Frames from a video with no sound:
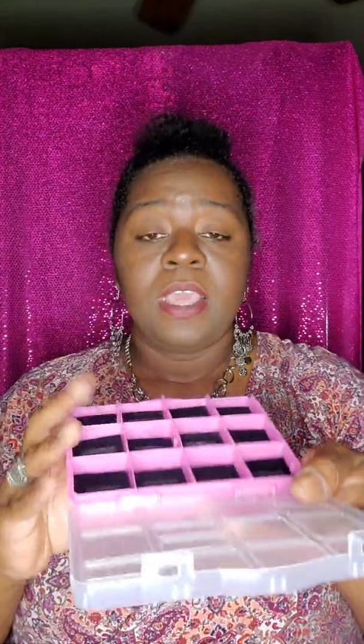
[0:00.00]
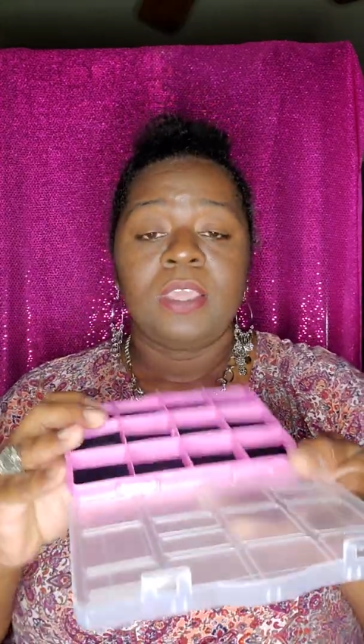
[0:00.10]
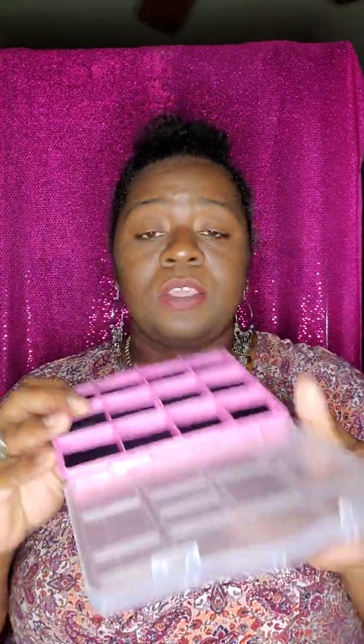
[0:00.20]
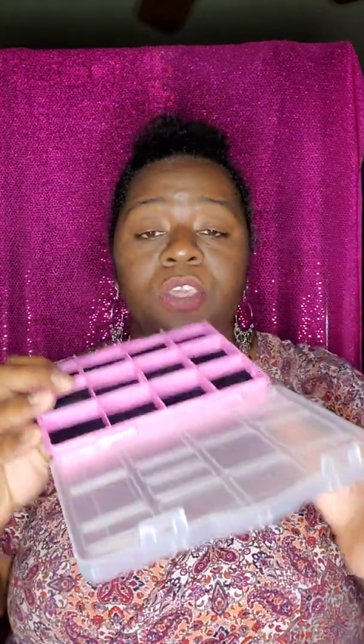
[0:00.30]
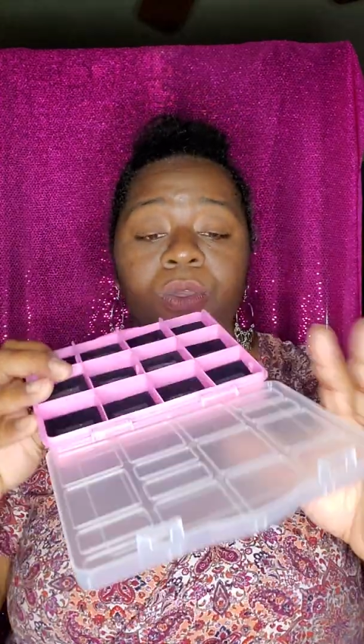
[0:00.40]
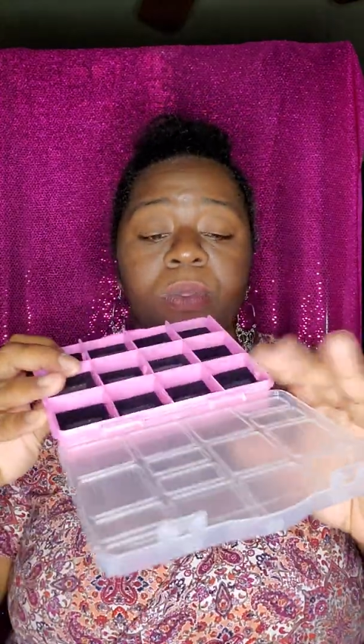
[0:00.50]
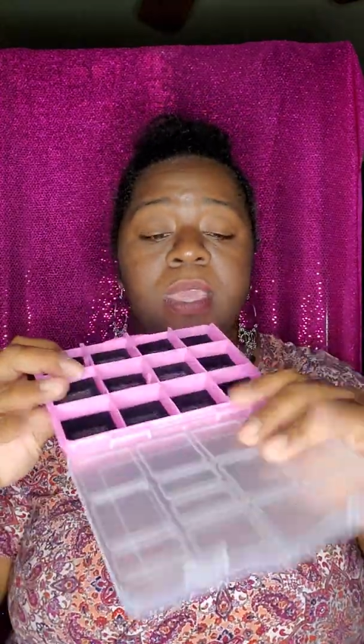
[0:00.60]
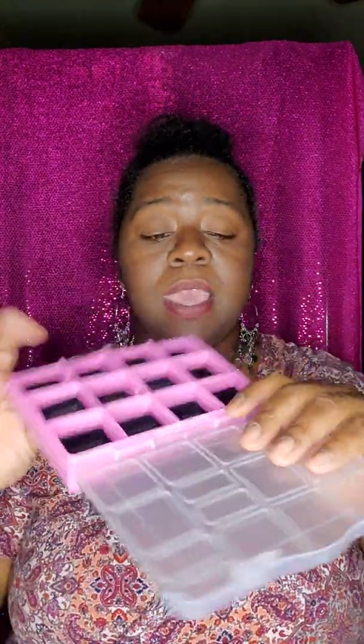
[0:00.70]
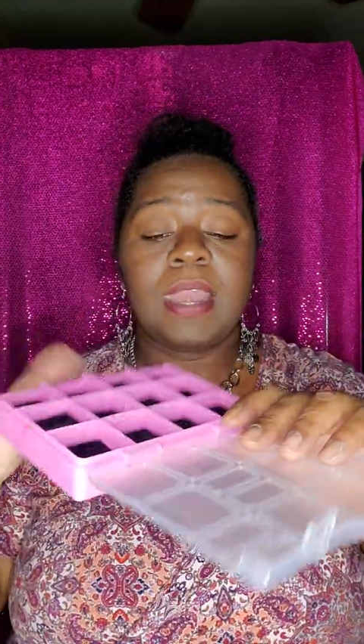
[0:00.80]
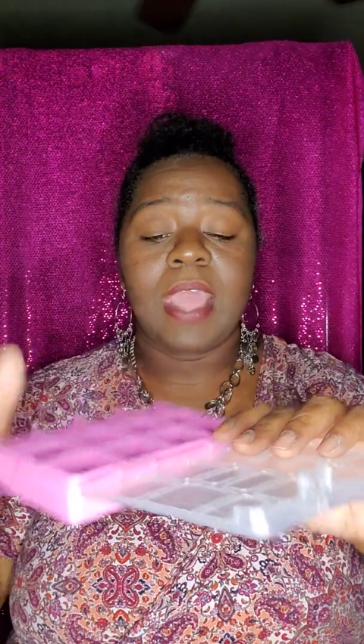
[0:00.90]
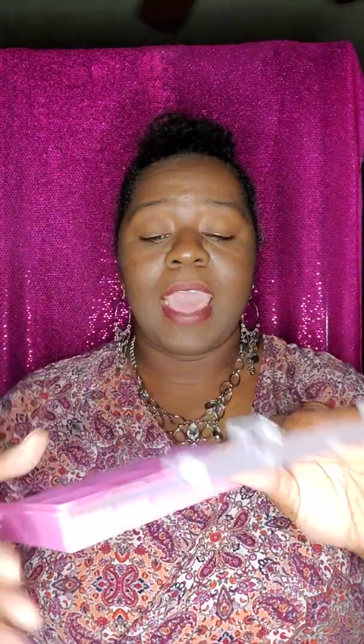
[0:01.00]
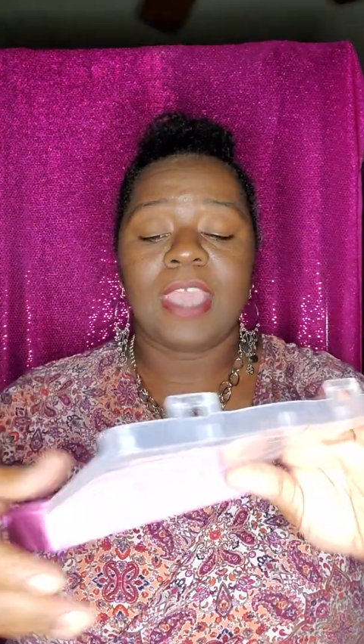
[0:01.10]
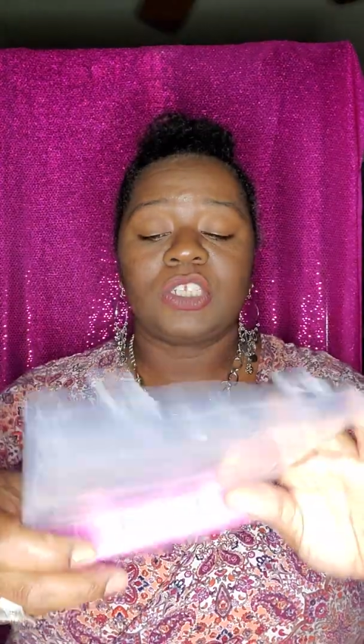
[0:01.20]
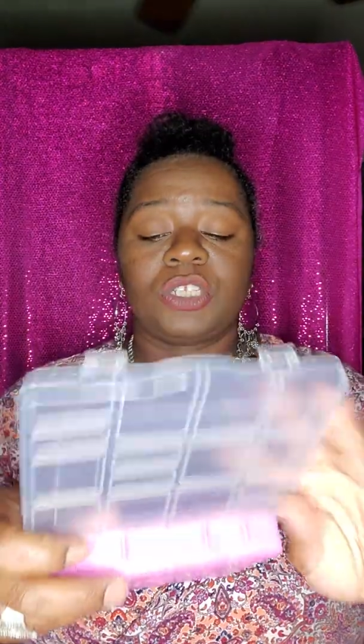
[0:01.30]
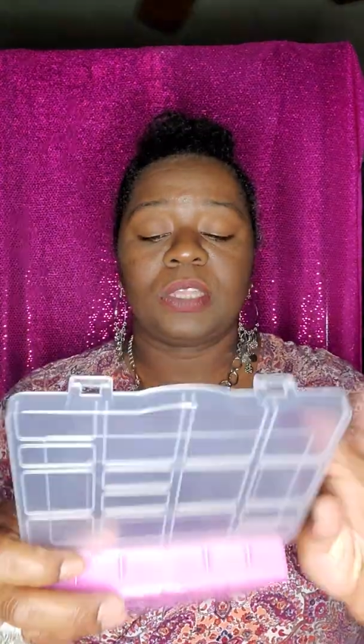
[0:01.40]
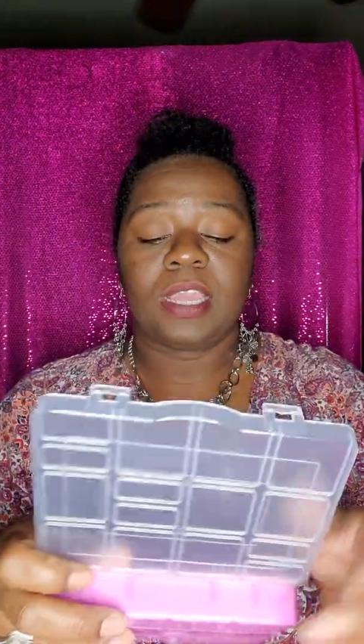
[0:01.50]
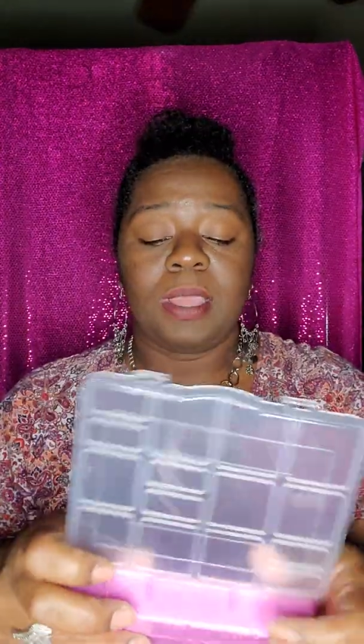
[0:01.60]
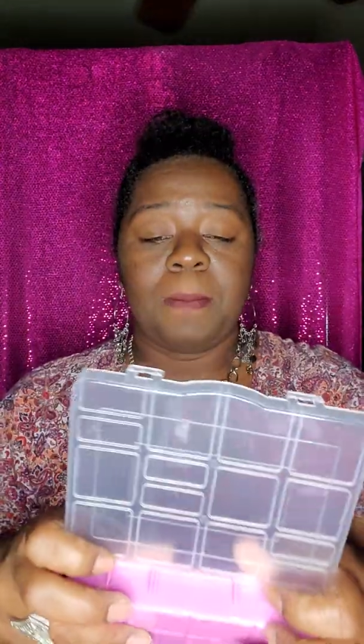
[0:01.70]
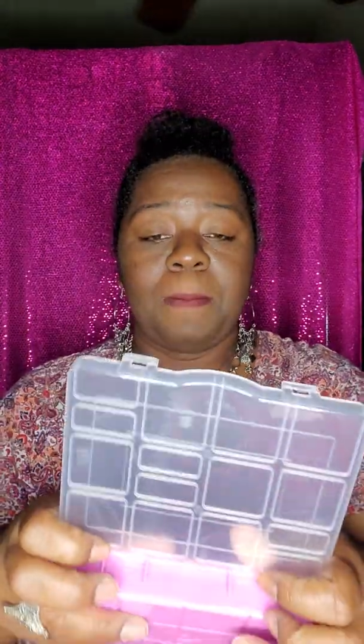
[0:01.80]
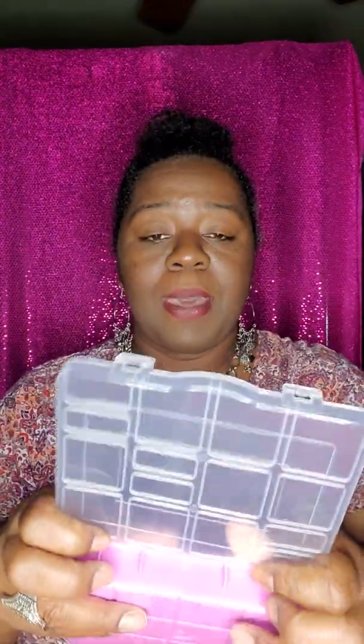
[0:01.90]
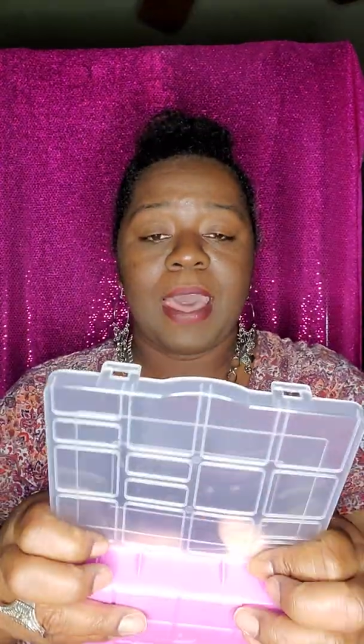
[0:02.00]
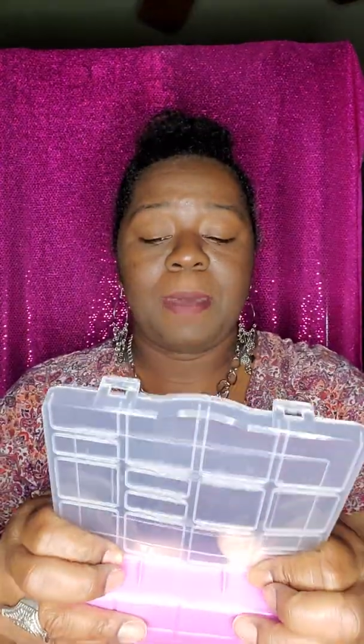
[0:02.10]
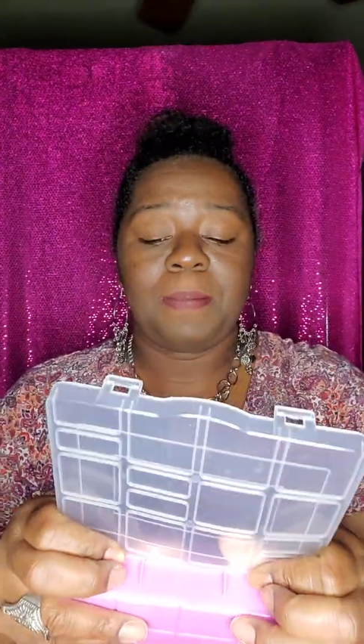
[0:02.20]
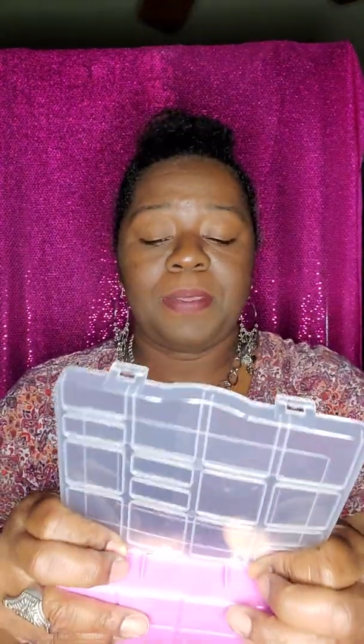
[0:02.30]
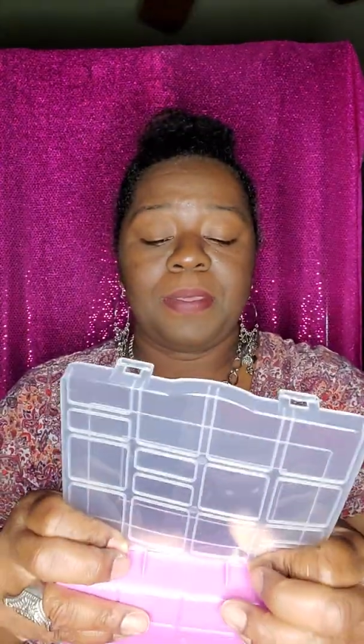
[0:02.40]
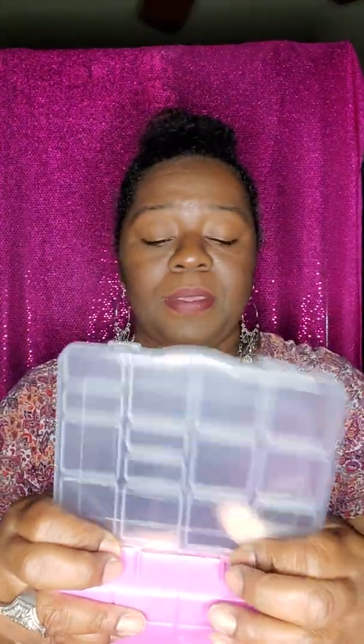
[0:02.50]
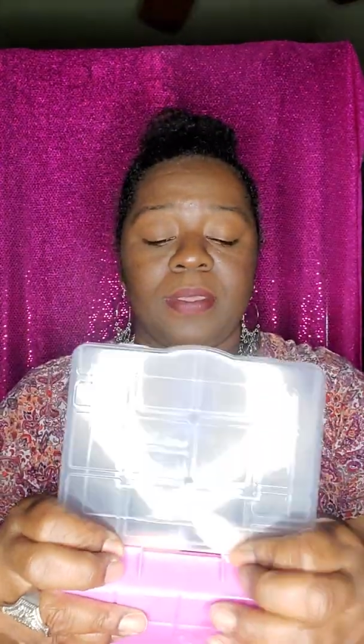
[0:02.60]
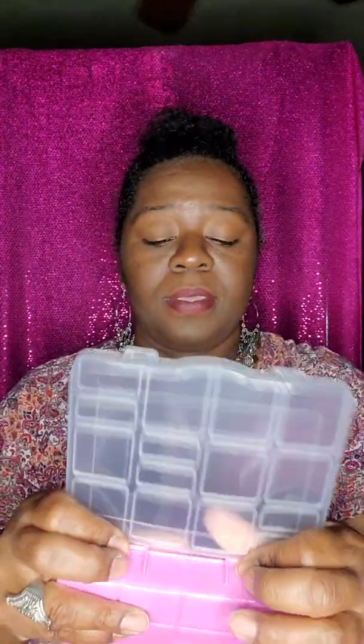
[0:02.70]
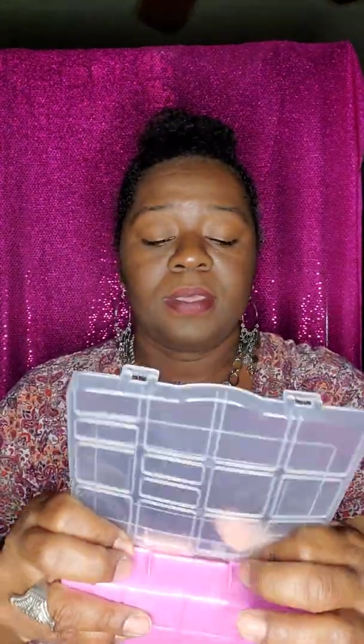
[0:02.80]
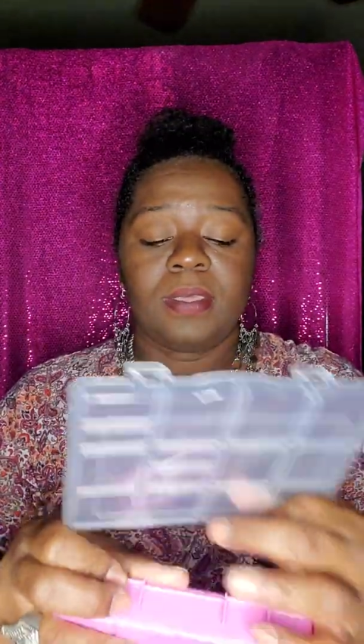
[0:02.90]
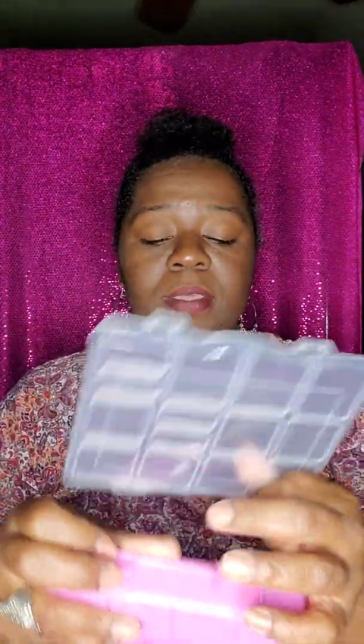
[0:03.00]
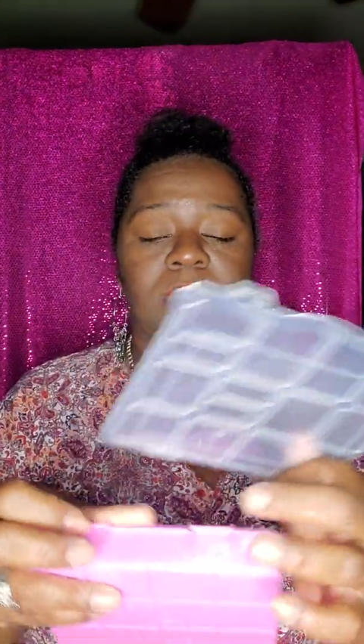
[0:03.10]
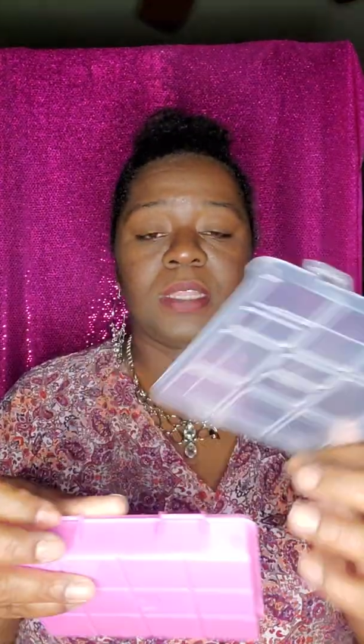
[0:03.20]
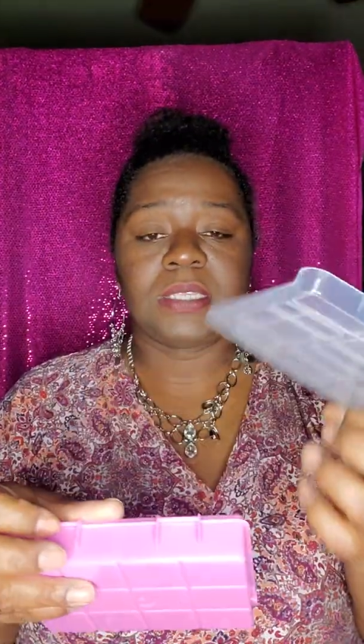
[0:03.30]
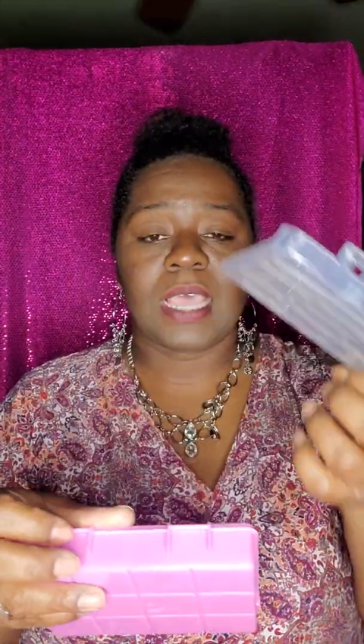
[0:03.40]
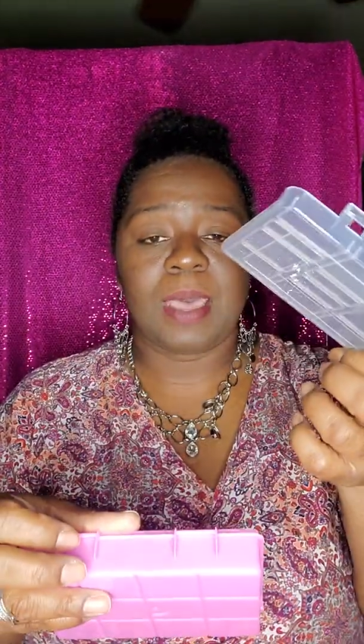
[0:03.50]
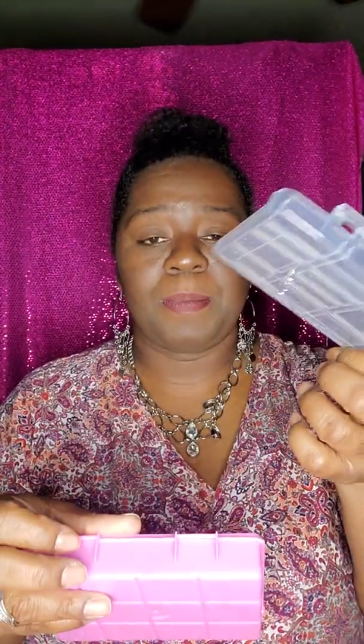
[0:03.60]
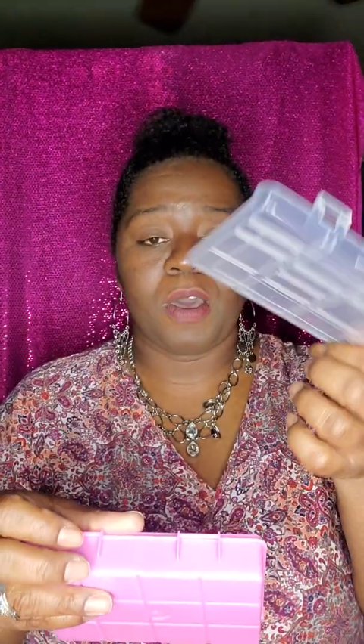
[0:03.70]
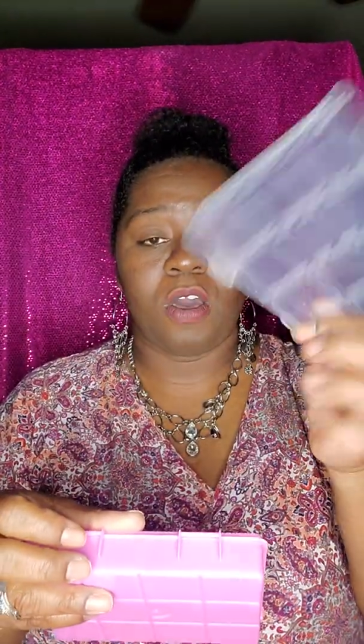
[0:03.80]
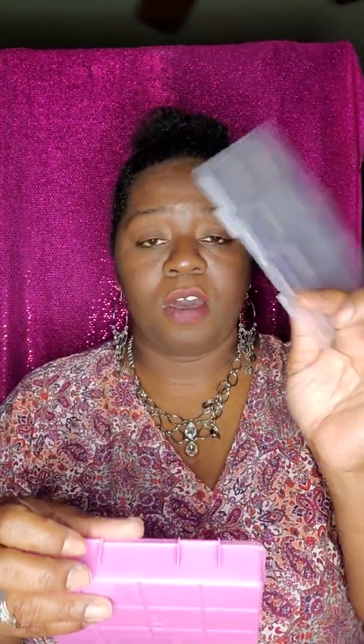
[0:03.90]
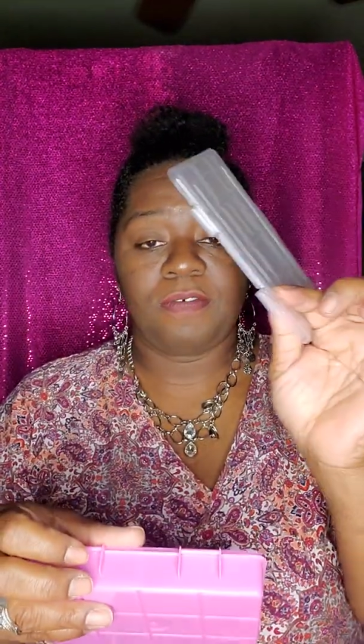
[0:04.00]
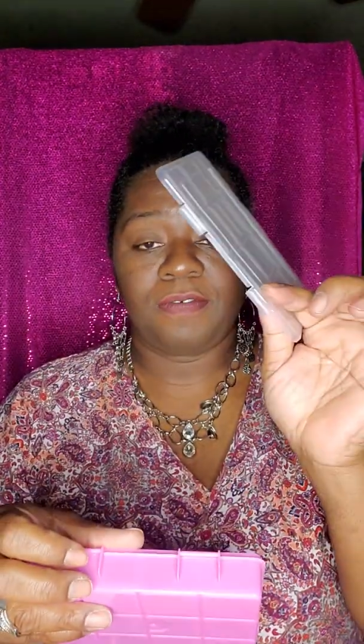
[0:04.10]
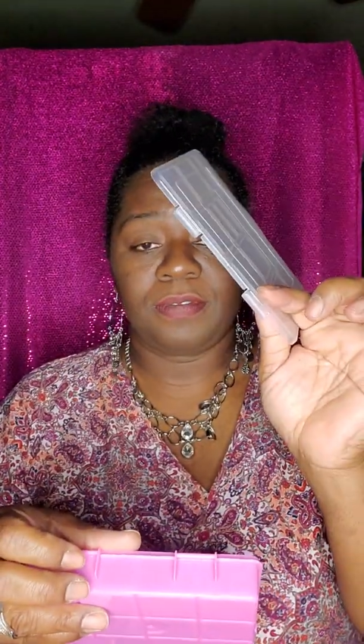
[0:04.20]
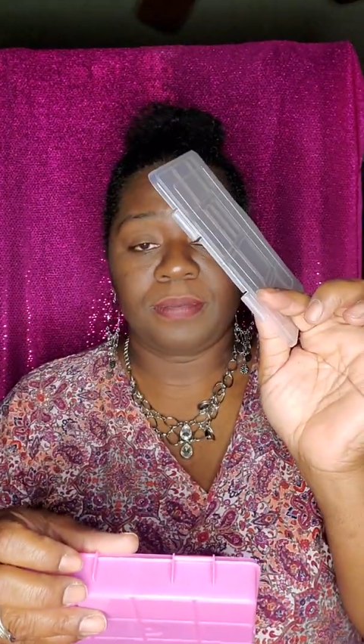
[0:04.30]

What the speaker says: you can actually pop the top off,